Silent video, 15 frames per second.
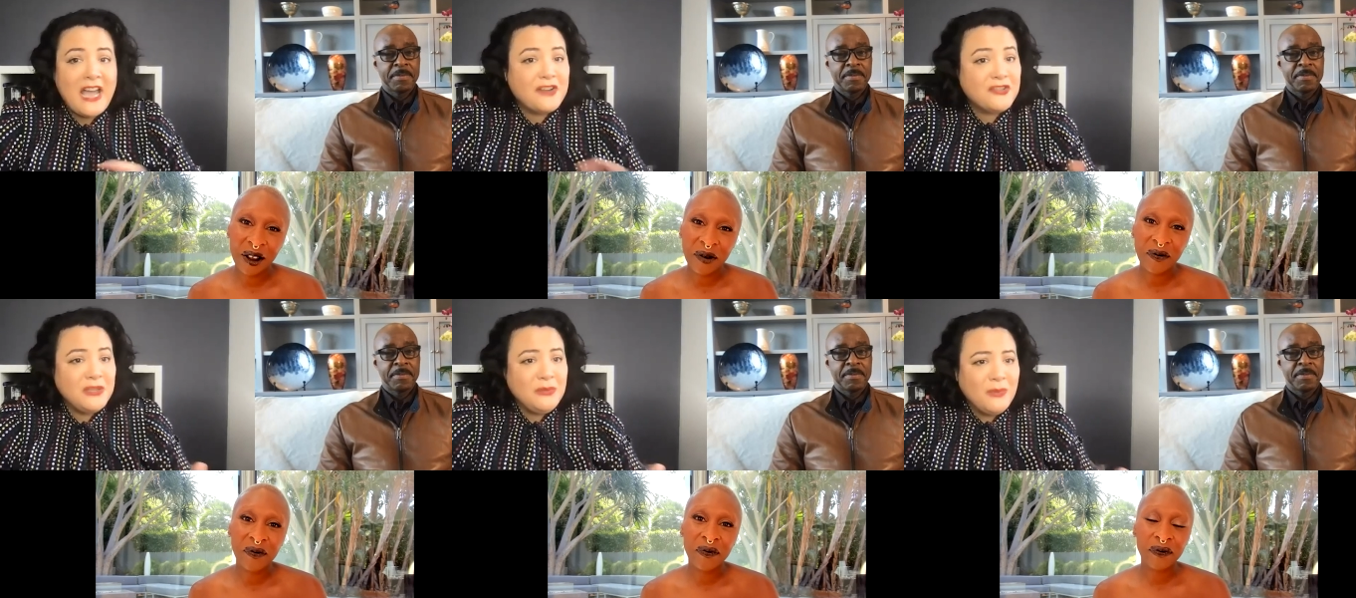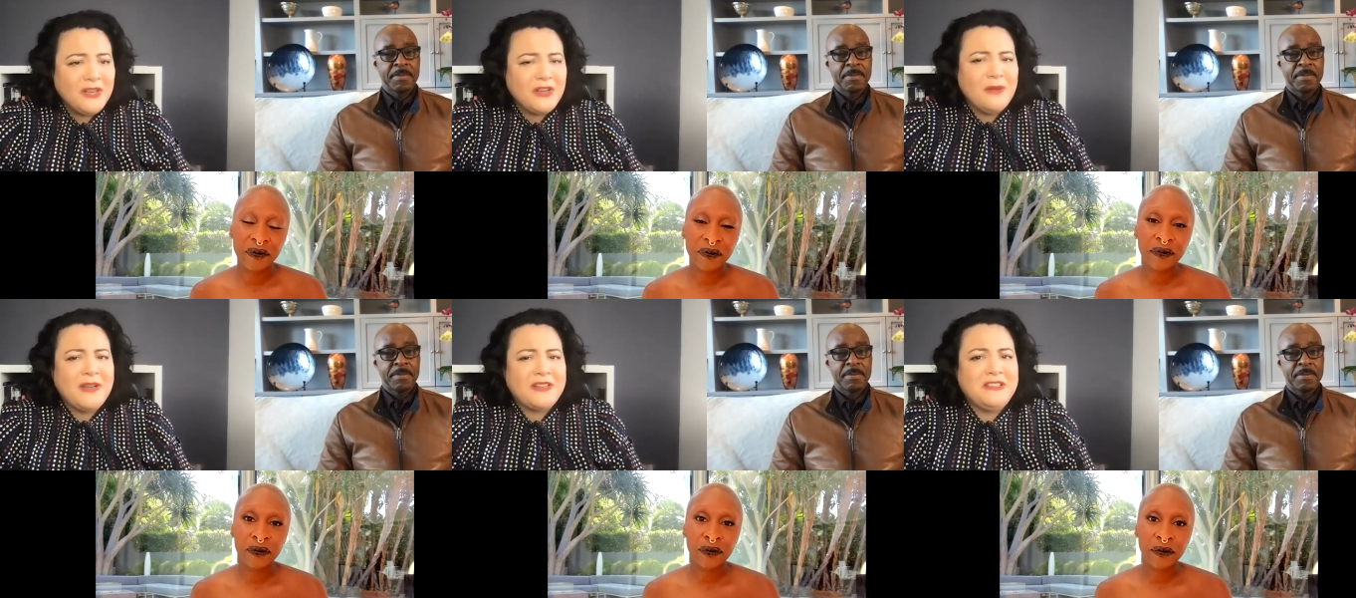Speaker 1: actually want to
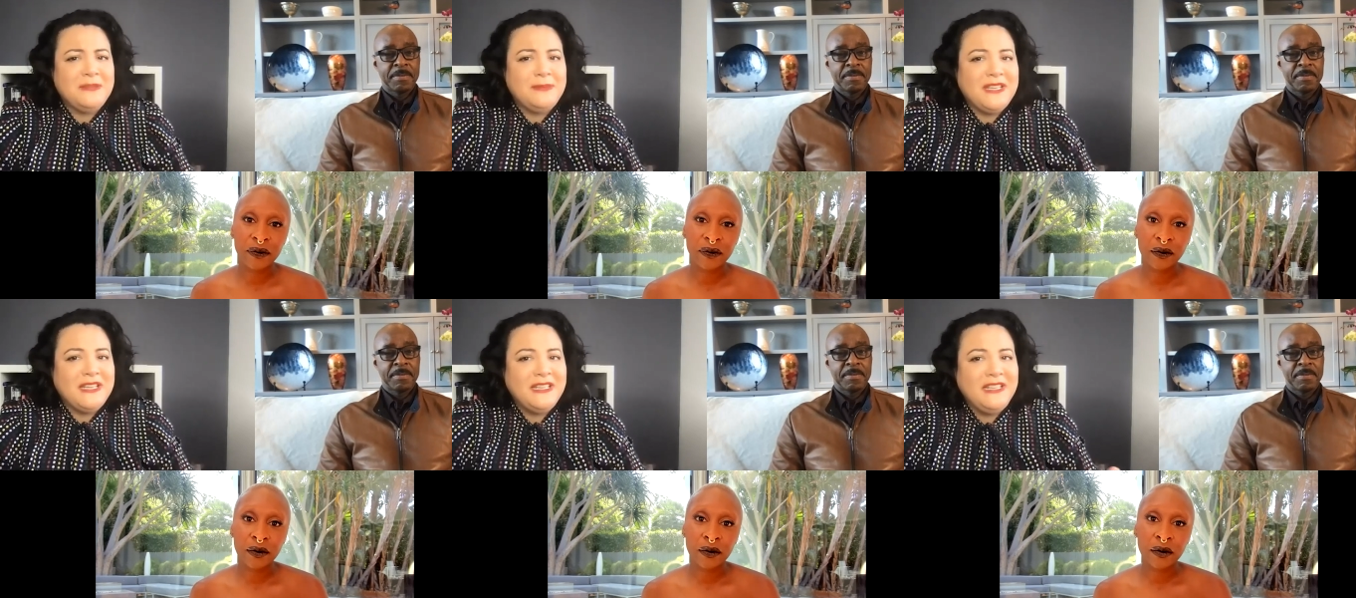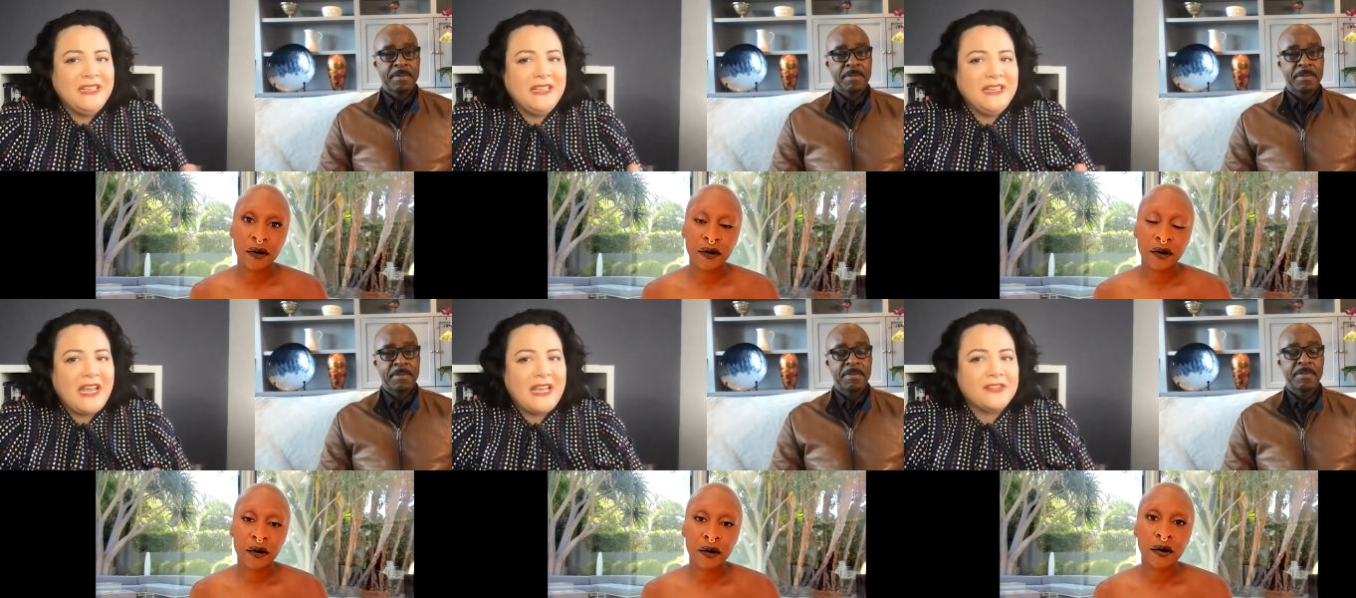go back to the beginning
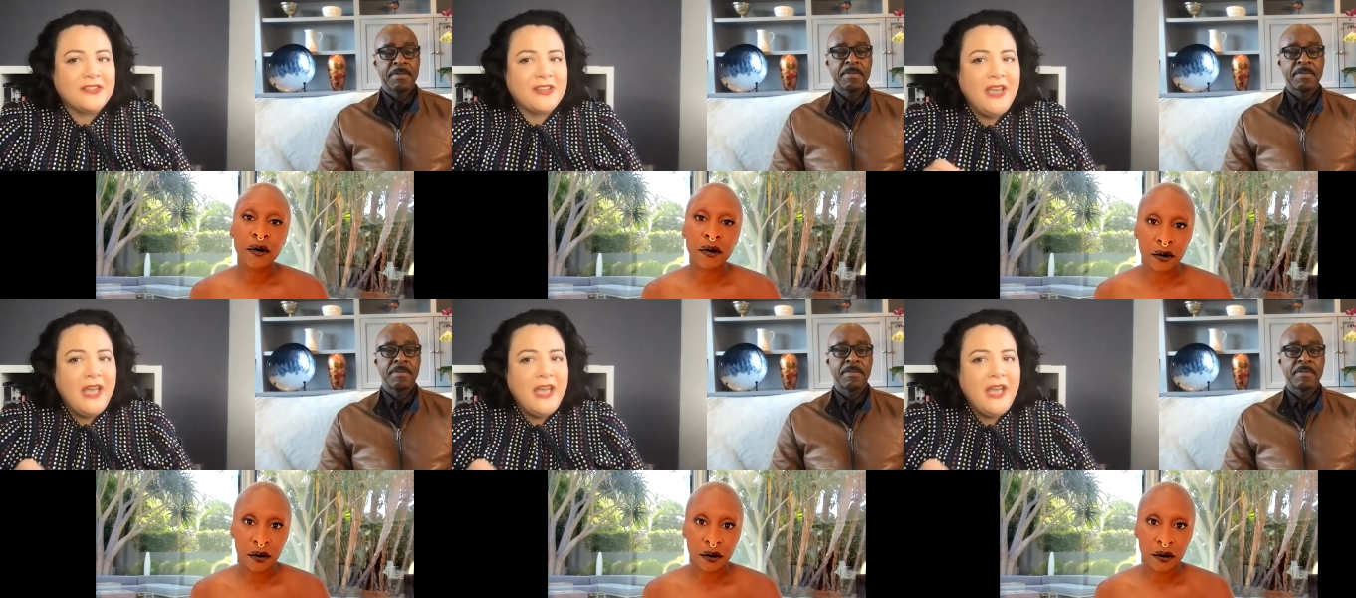and ask